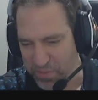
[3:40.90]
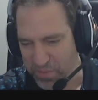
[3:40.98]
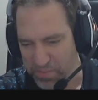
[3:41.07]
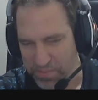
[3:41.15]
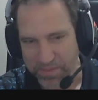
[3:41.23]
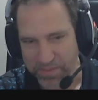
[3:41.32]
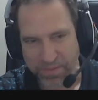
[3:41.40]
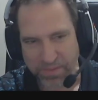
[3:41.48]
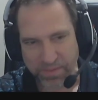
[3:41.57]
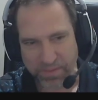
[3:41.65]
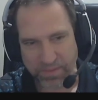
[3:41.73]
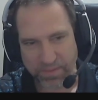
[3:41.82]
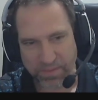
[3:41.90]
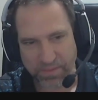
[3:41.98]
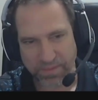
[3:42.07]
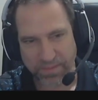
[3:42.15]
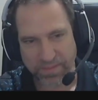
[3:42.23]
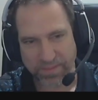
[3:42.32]

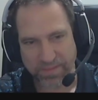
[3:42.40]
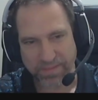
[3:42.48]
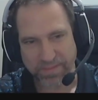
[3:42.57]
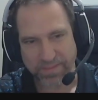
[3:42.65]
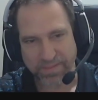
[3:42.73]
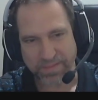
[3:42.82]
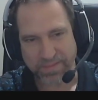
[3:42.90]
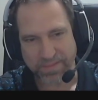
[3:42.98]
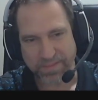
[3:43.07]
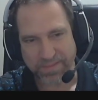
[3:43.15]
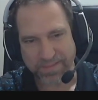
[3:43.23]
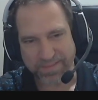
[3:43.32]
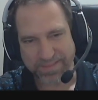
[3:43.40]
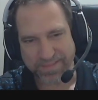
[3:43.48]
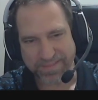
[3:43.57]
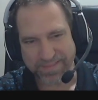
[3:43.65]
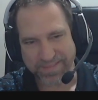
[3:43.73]
(silent)